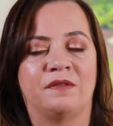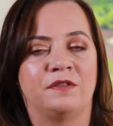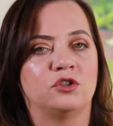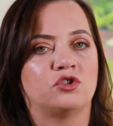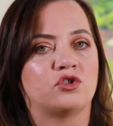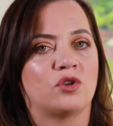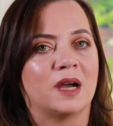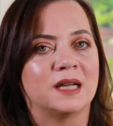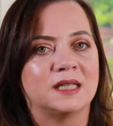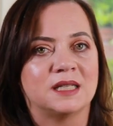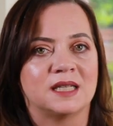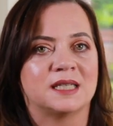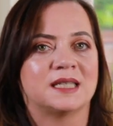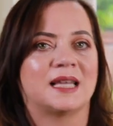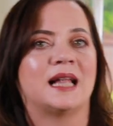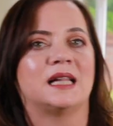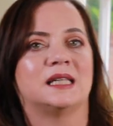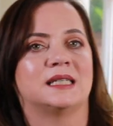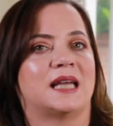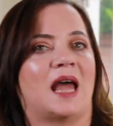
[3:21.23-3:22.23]
If you try to
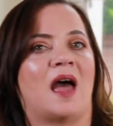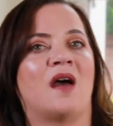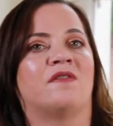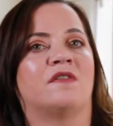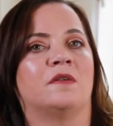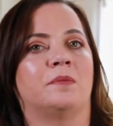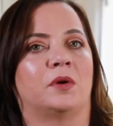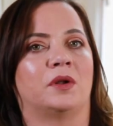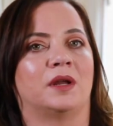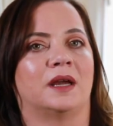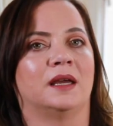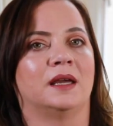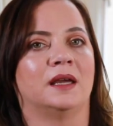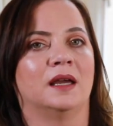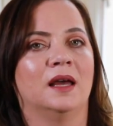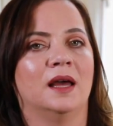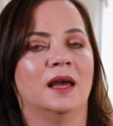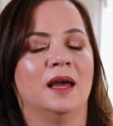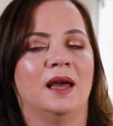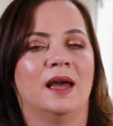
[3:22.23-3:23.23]
sell to
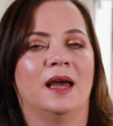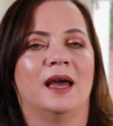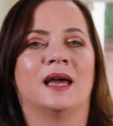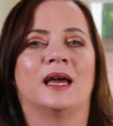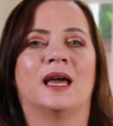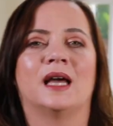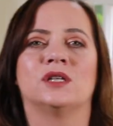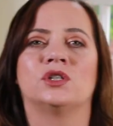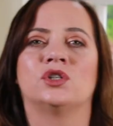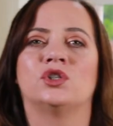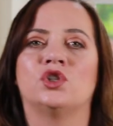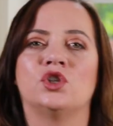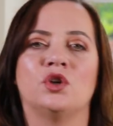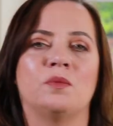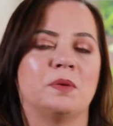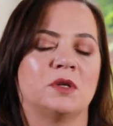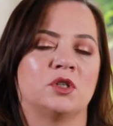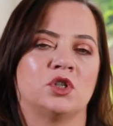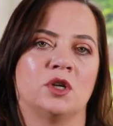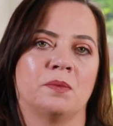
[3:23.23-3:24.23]
everybody, it gets
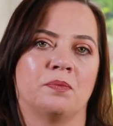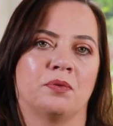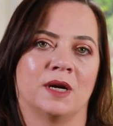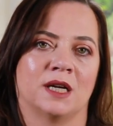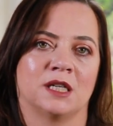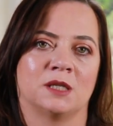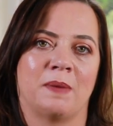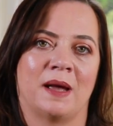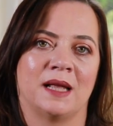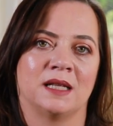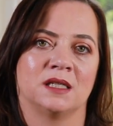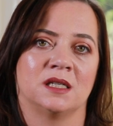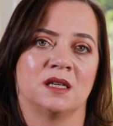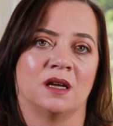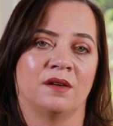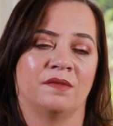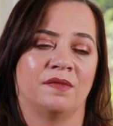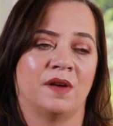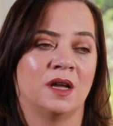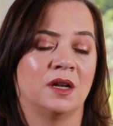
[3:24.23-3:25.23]
super, super
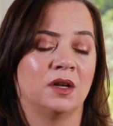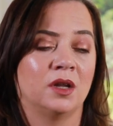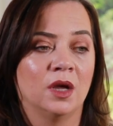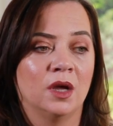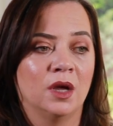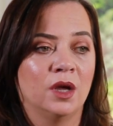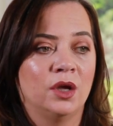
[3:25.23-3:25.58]
expensive, and